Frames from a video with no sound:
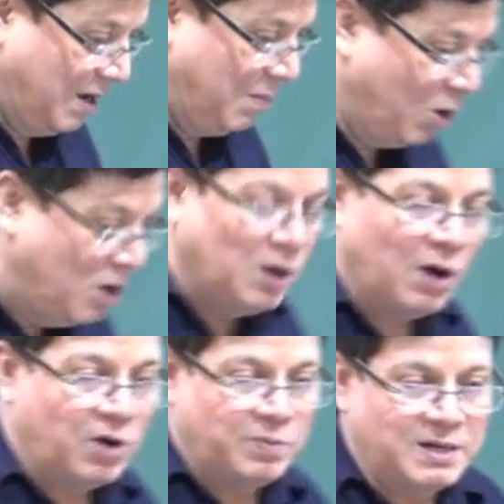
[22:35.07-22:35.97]
molecular
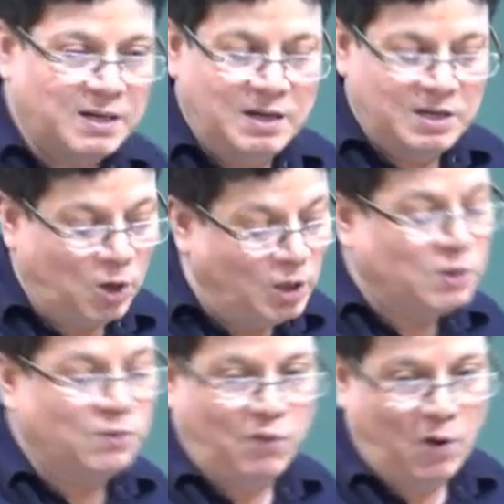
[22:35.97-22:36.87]
orbital is
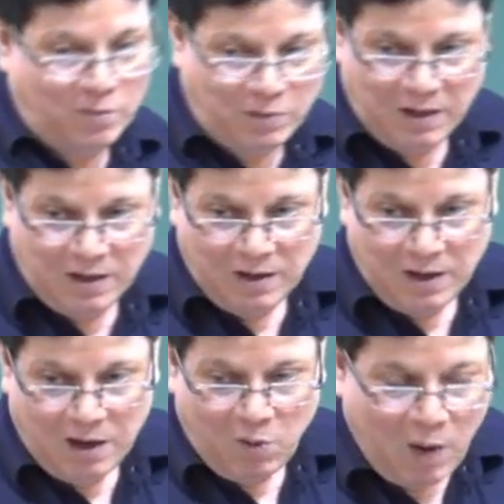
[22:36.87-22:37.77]
also formed,
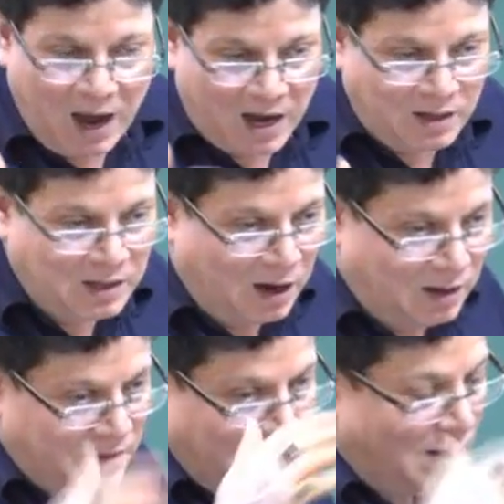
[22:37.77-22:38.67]
where
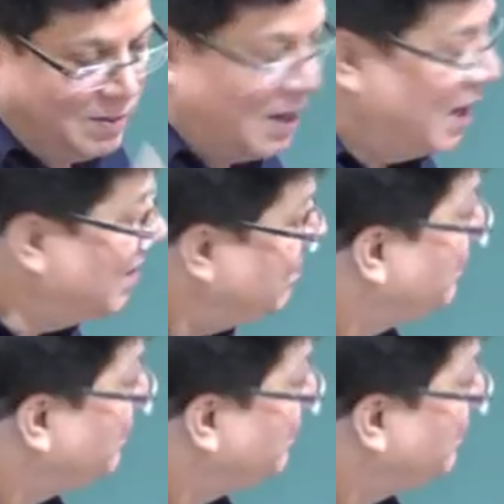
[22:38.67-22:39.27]
the